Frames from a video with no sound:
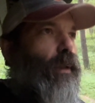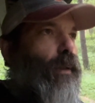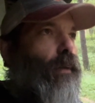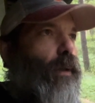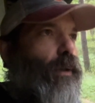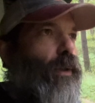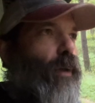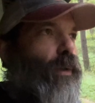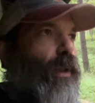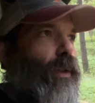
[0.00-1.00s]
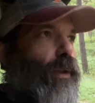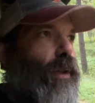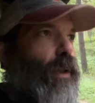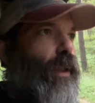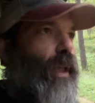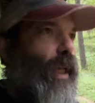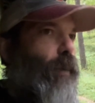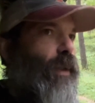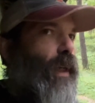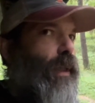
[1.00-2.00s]
there's notes that there's a good
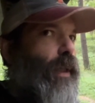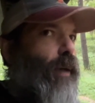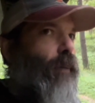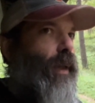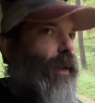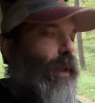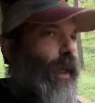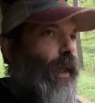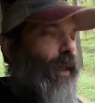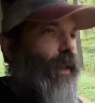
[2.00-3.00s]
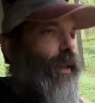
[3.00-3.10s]
campsite down by the lake.